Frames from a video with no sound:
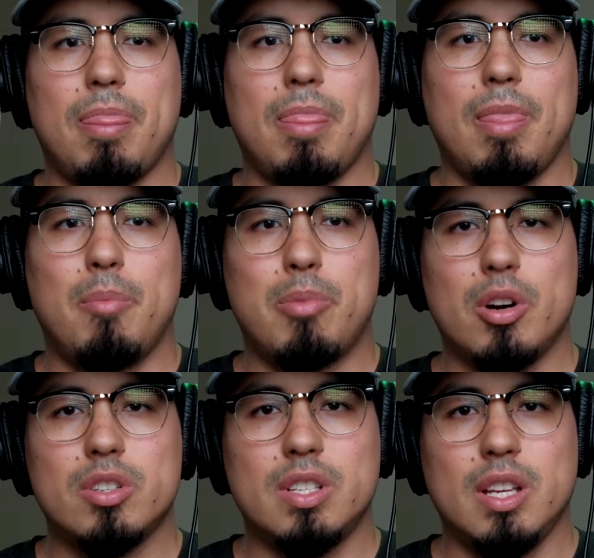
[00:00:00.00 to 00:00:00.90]
the
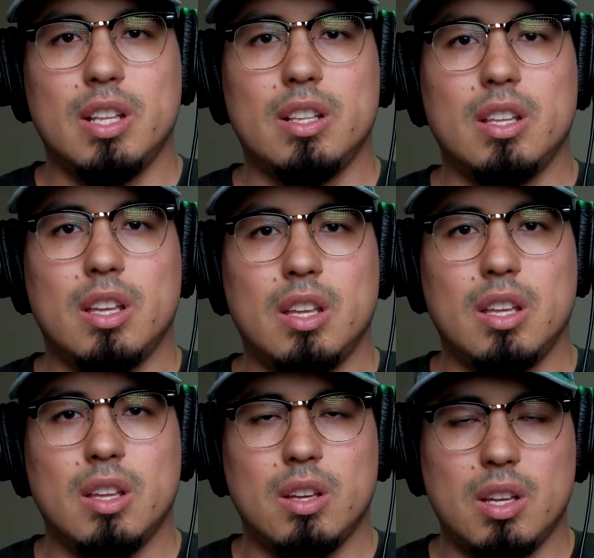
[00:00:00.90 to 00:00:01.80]
person
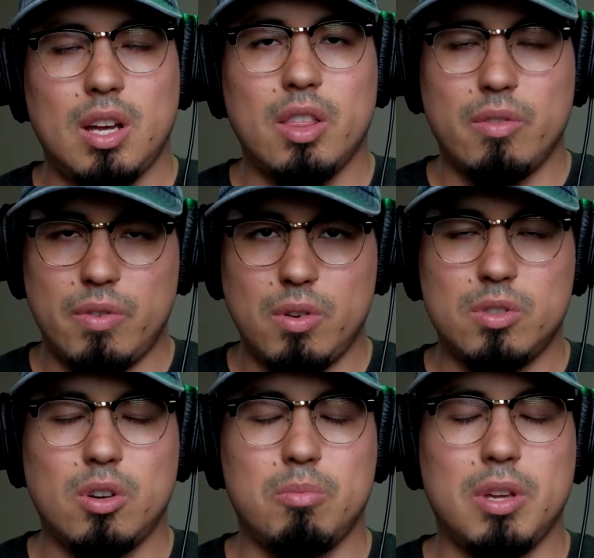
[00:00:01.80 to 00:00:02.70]
on the phone
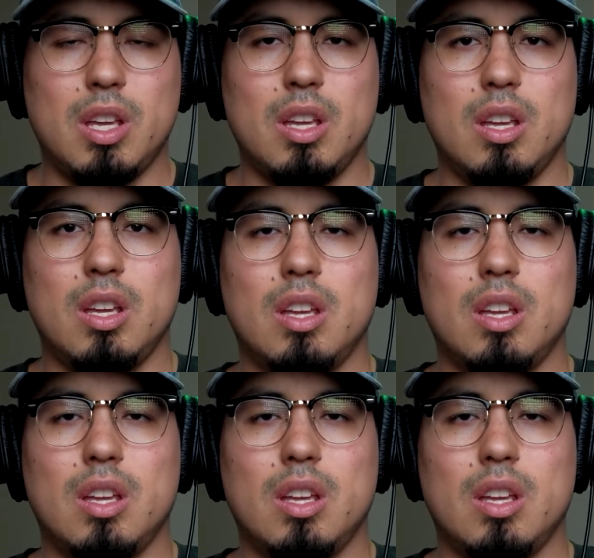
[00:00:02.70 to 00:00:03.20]
told me,